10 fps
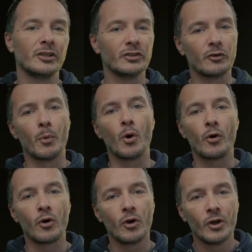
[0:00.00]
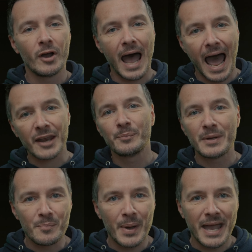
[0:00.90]
you're more
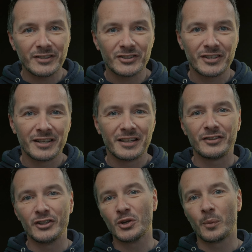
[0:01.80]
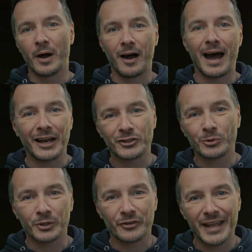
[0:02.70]
admin based than you are
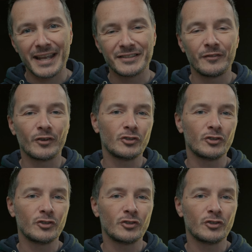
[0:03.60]
actual creative,